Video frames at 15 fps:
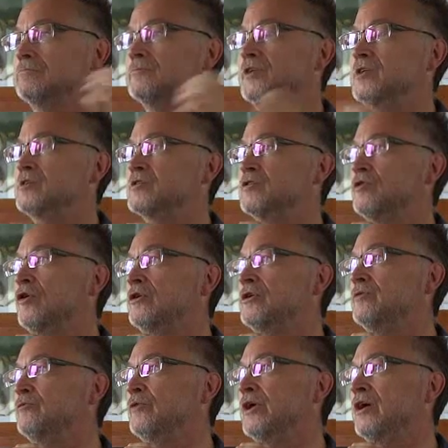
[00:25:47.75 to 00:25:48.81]
That's the only
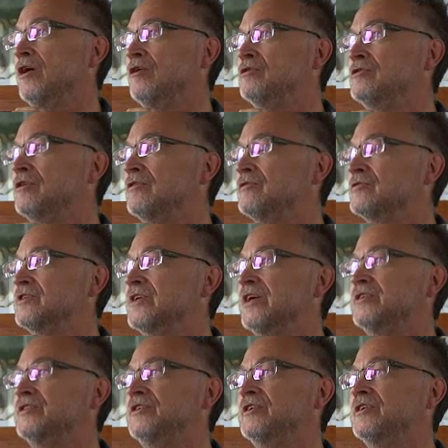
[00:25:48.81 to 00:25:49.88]
way out of the
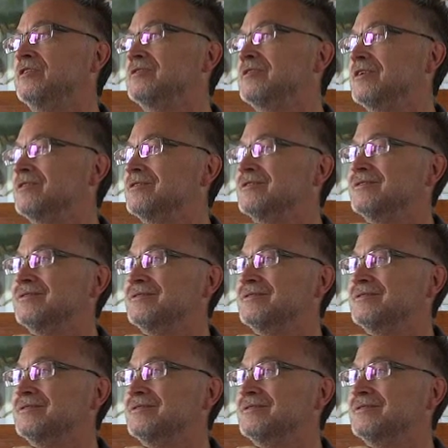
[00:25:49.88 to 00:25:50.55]
idea that